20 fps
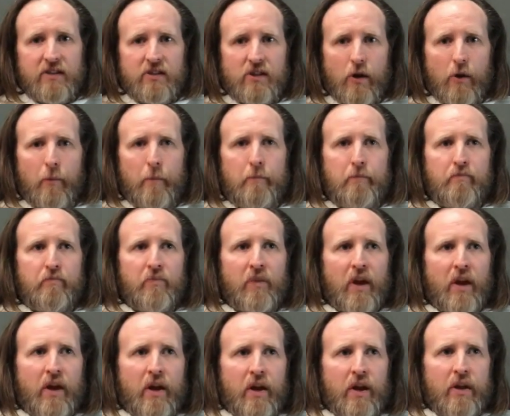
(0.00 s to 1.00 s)
So
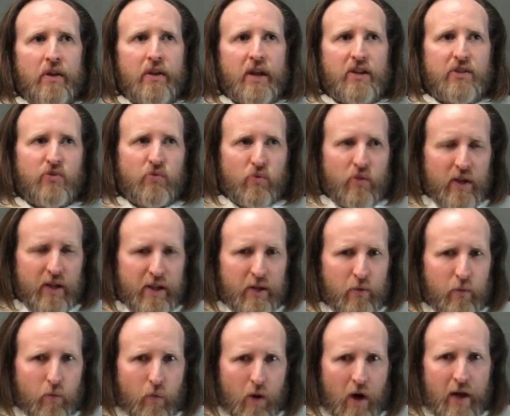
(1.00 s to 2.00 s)
that's really
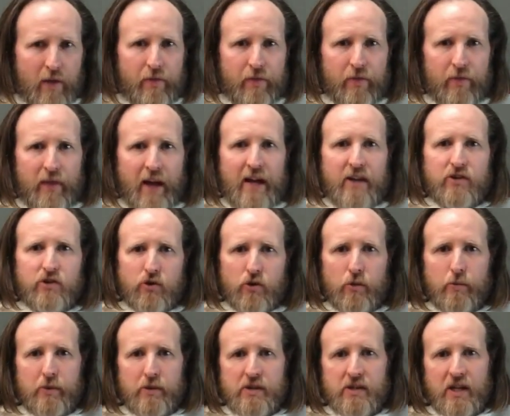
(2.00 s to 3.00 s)
what that
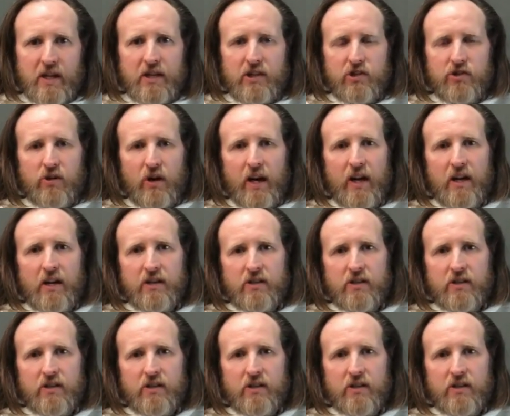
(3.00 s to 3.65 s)
2% is trying to